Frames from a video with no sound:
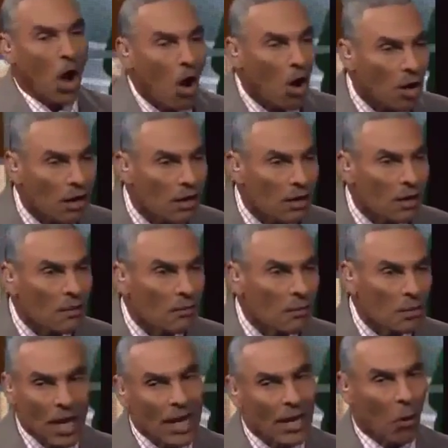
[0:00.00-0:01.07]
talk,
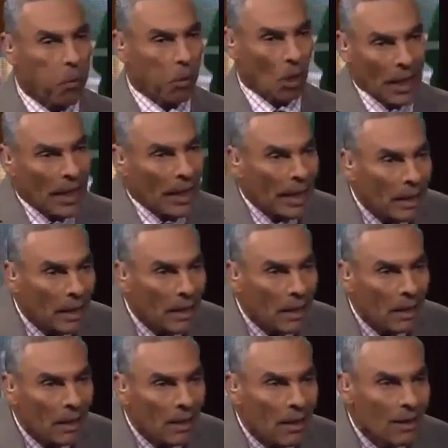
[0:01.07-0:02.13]
but you got to go play.
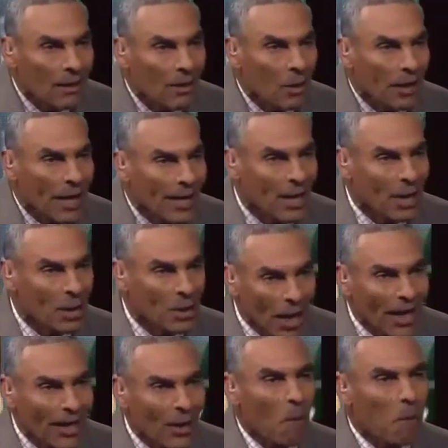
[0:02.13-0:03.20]
Okay, you
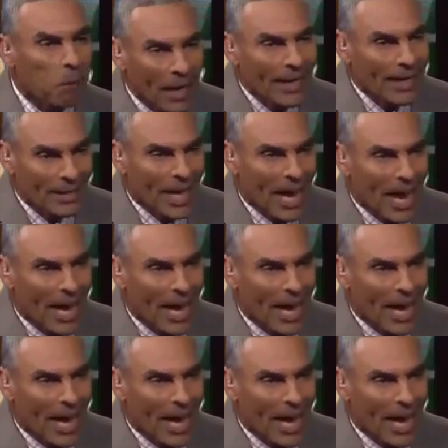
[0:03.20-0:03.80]
got to go play these games.